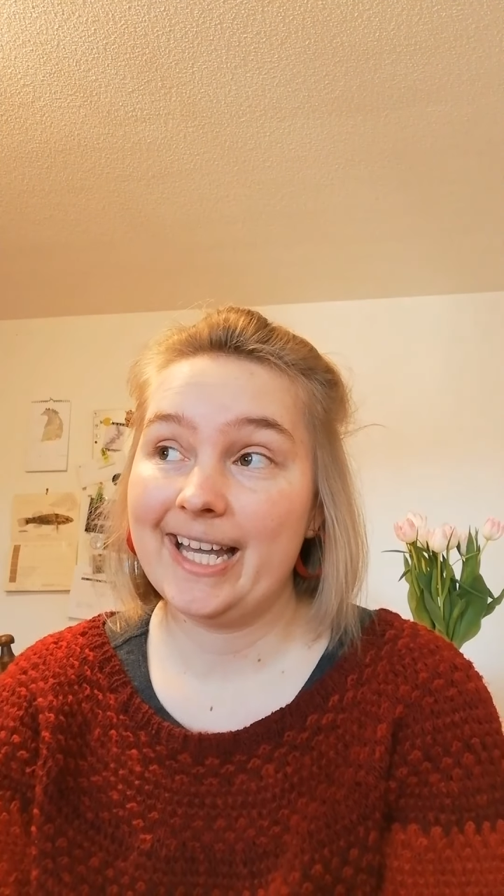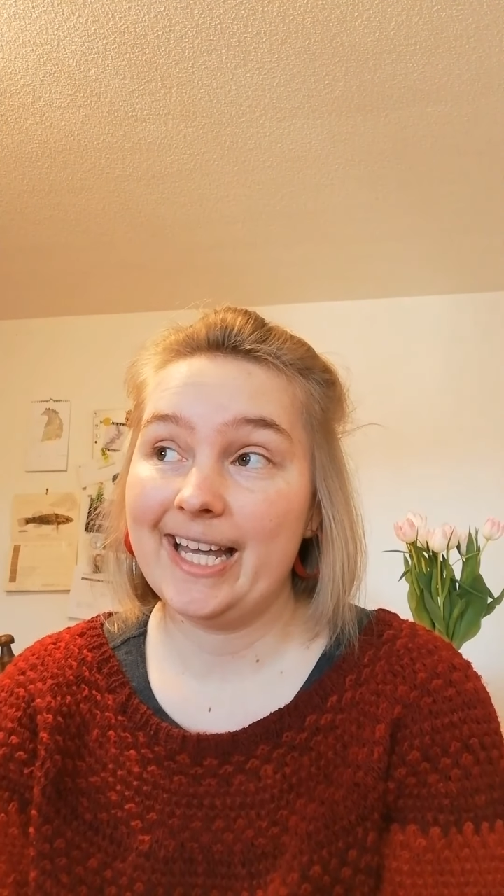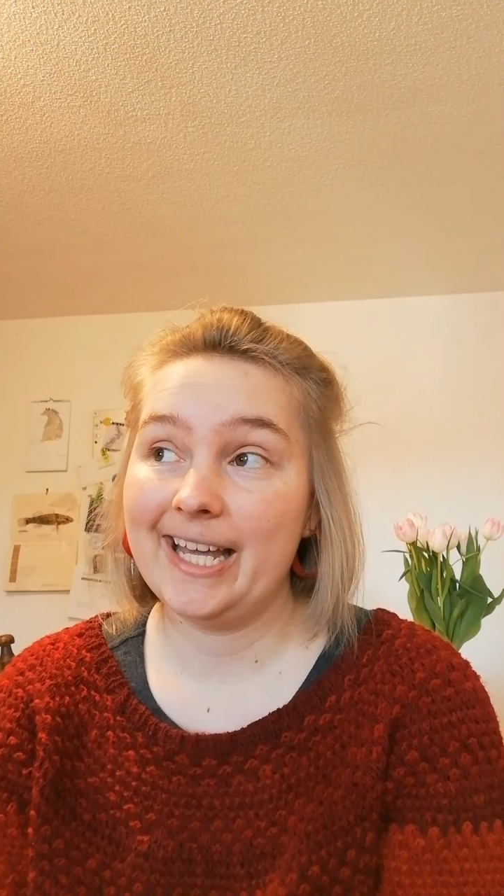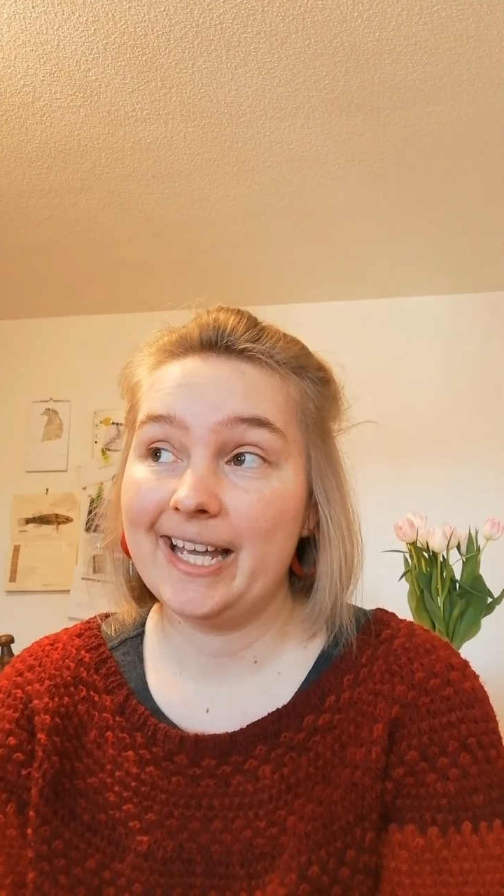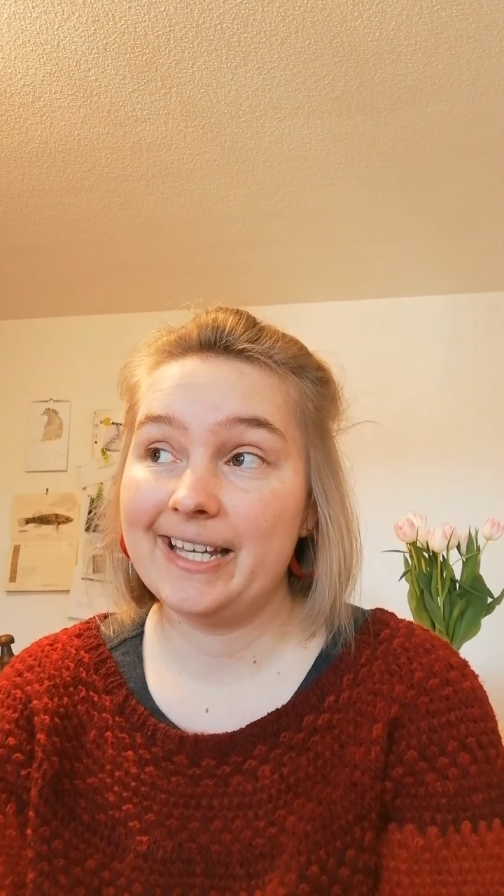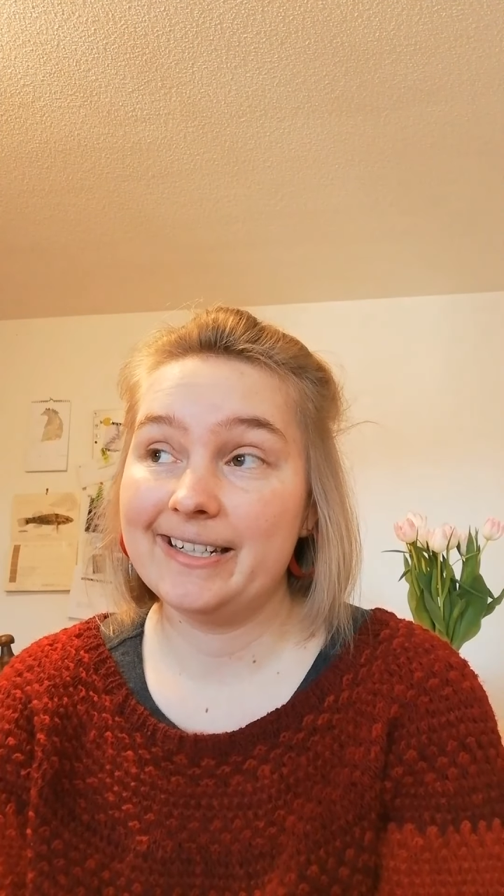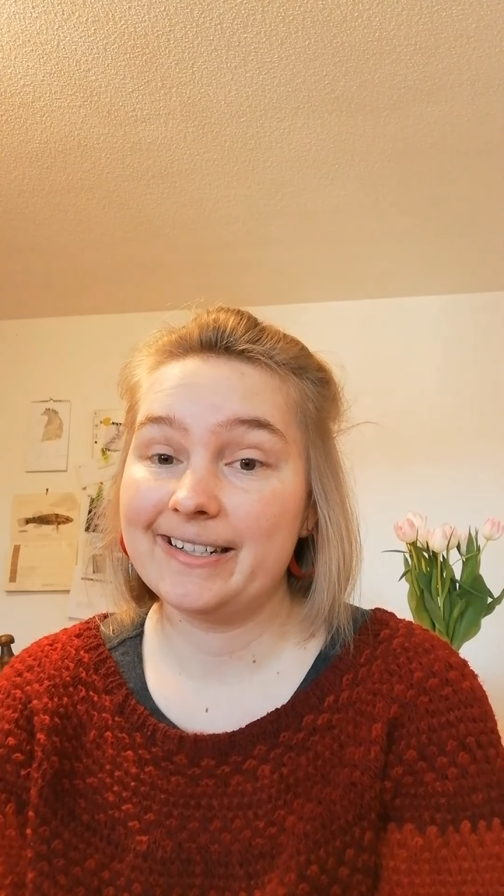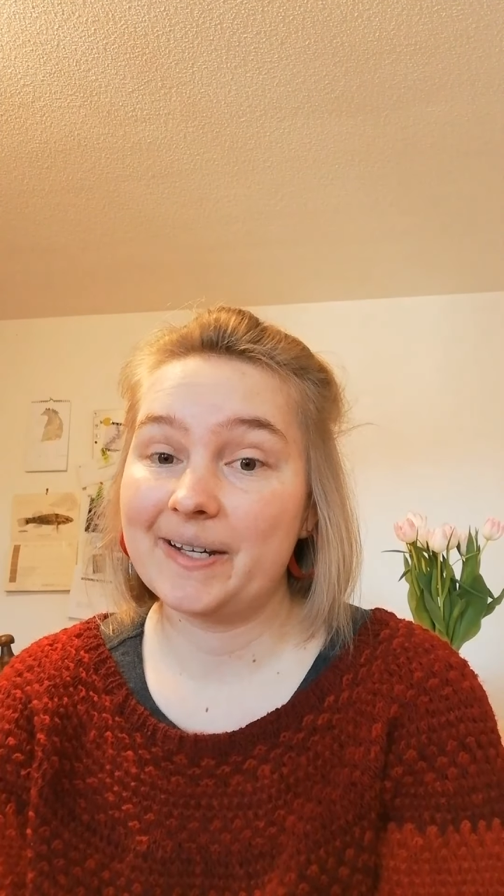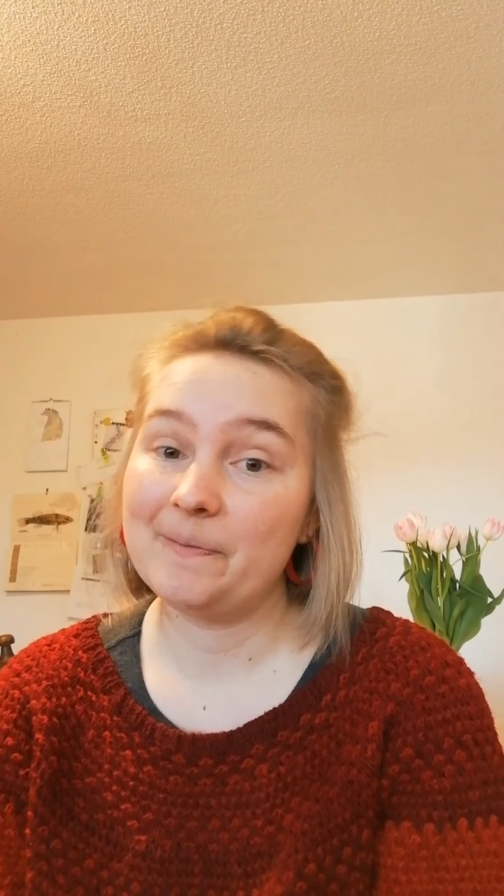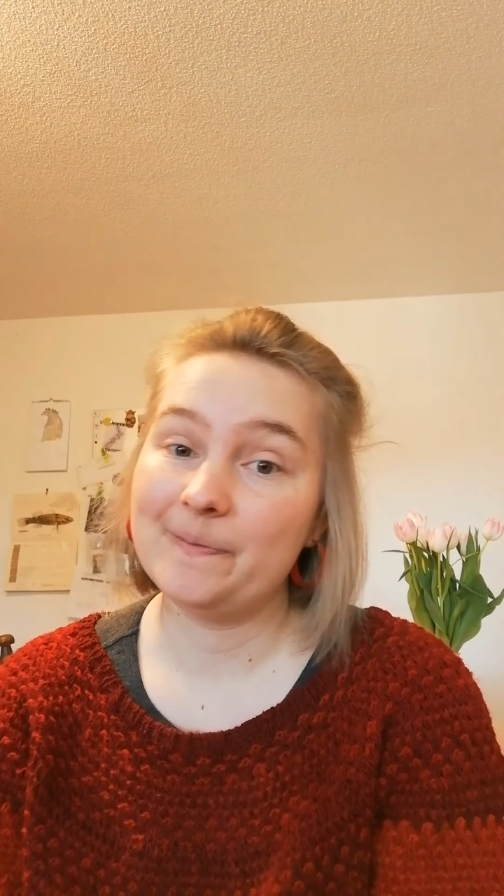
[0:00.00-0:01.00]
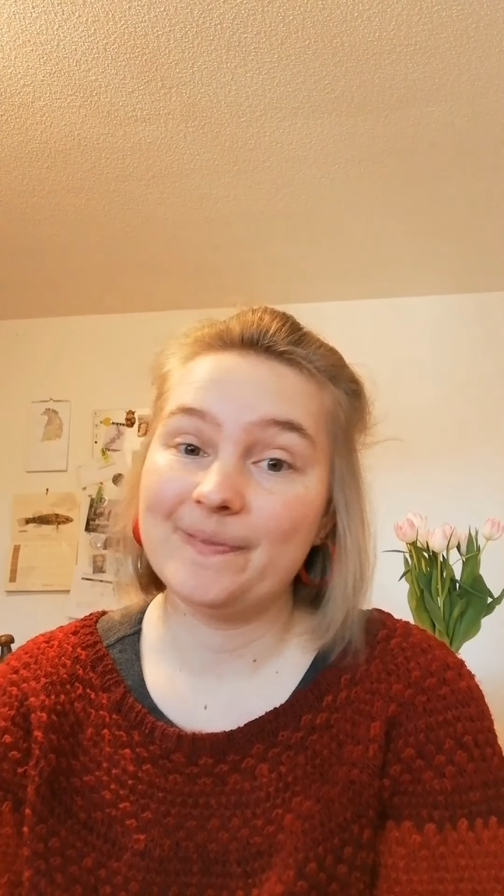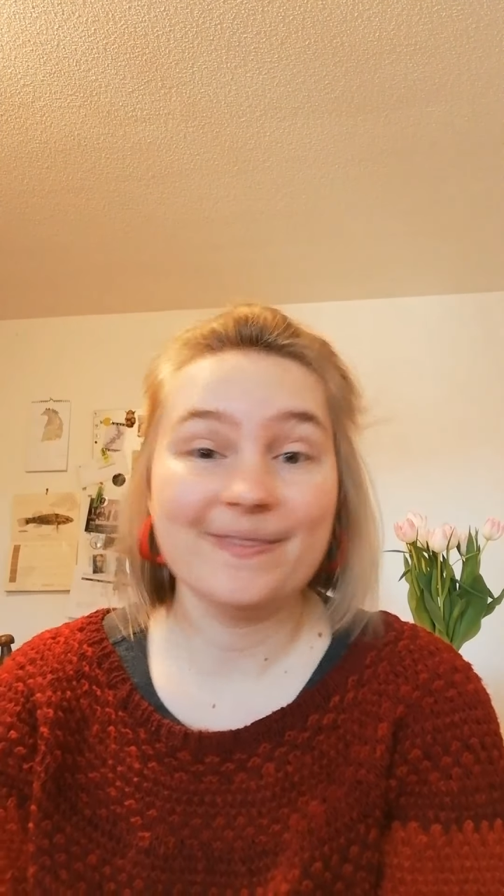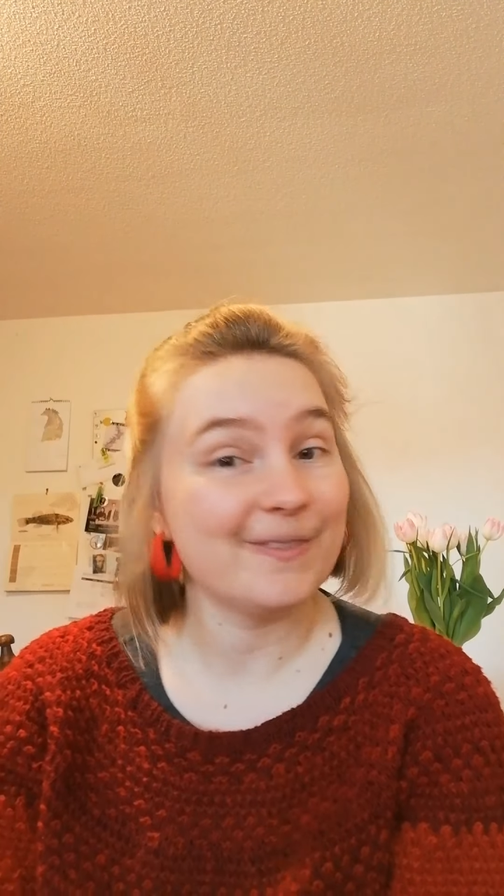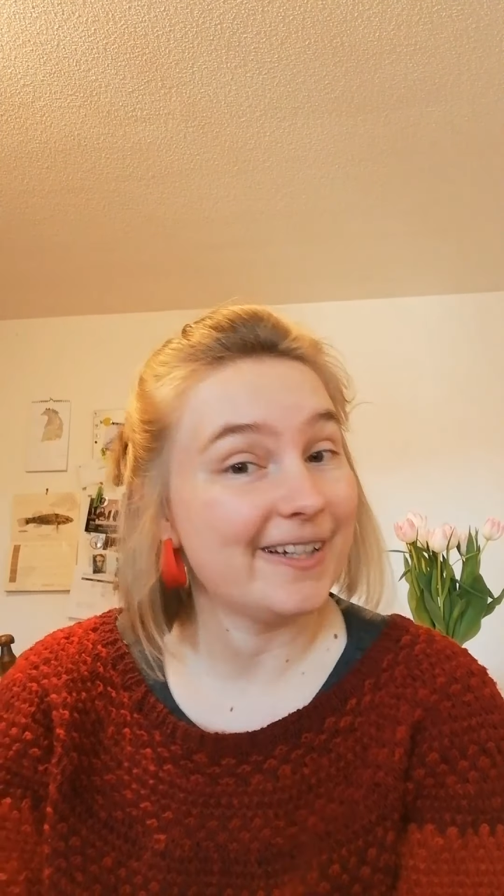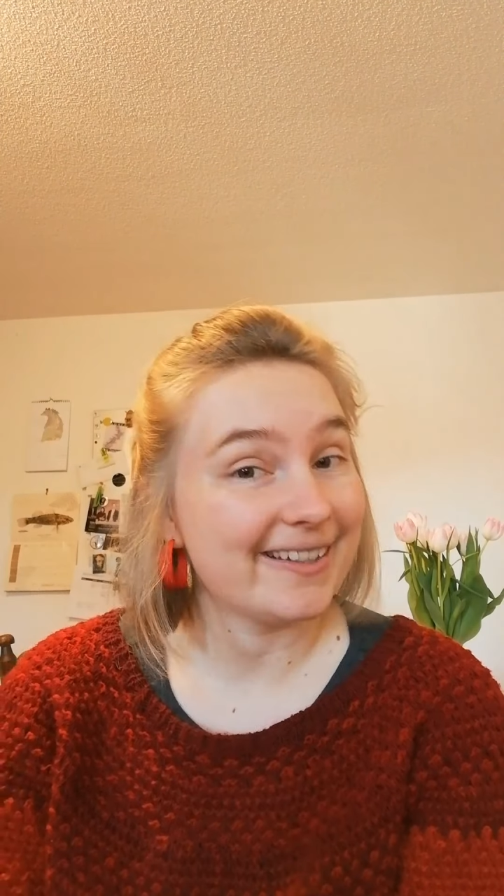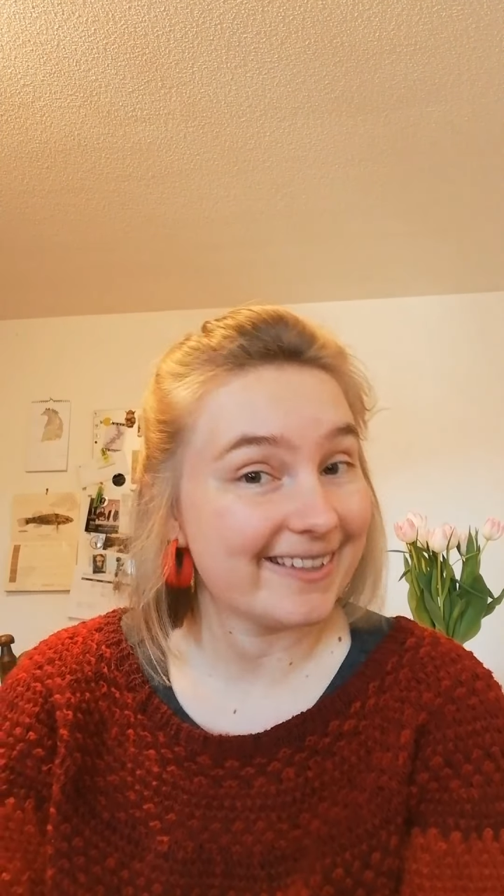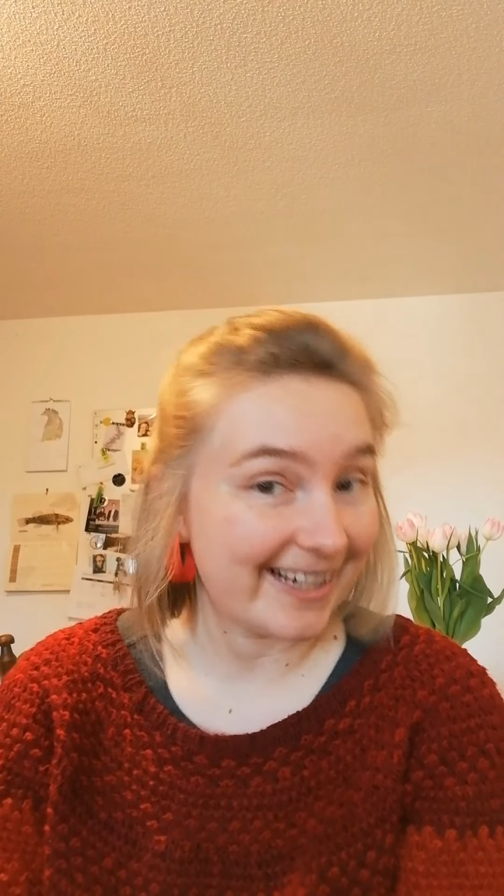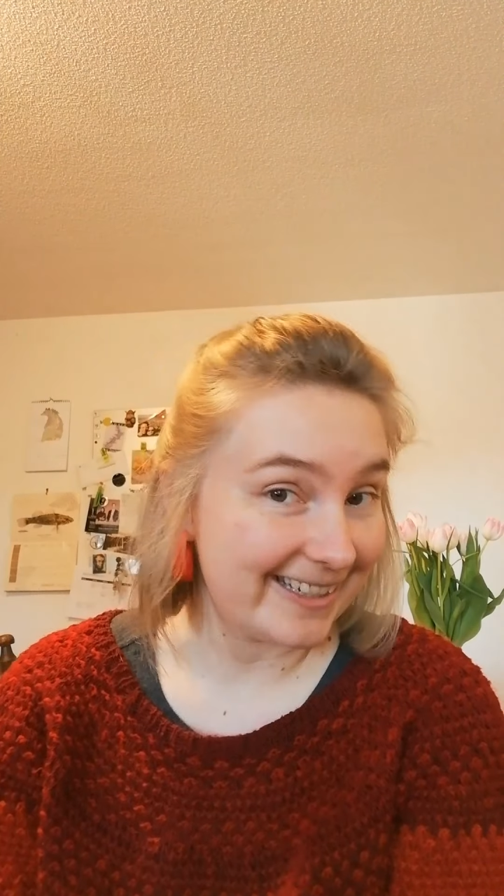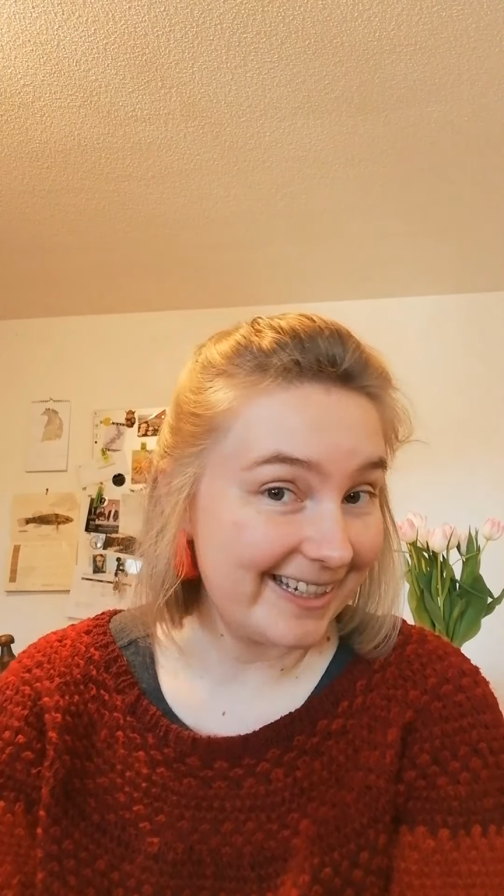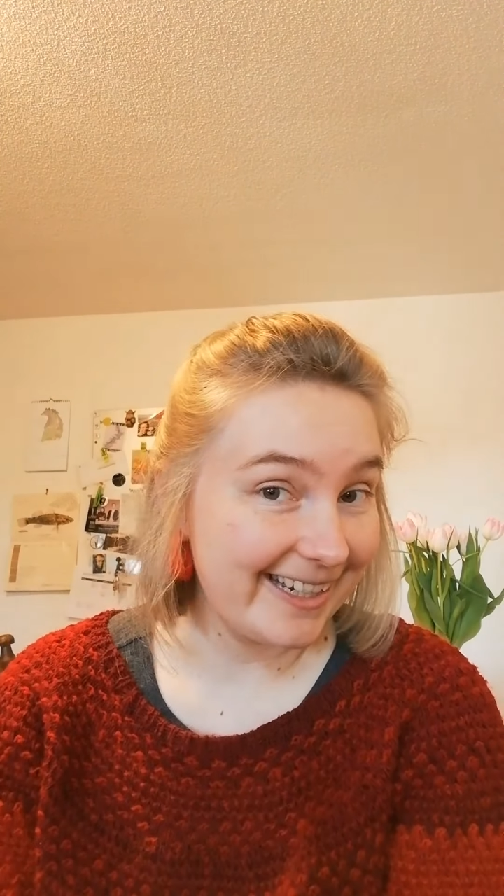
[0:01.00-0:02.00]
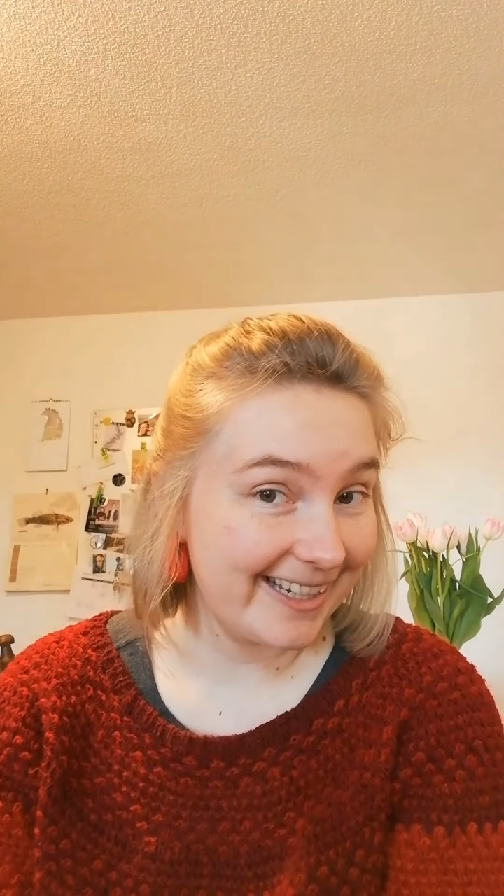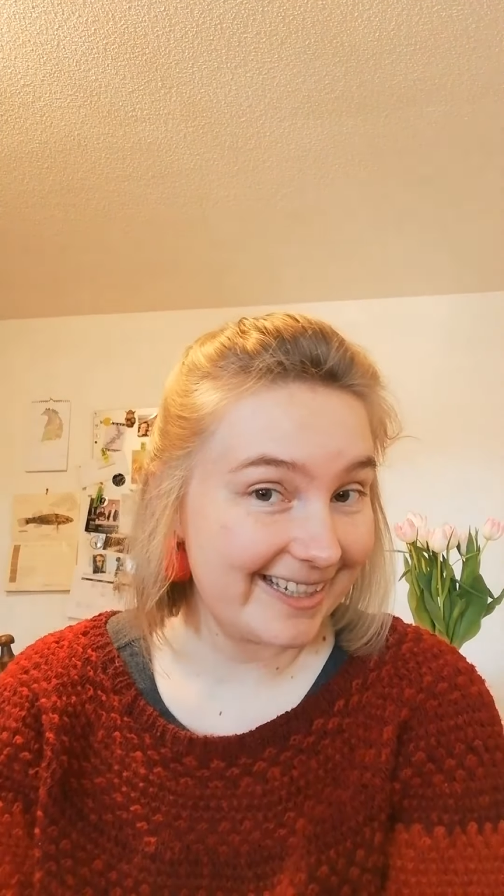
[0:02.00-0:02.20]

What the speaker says: and it's very exciting.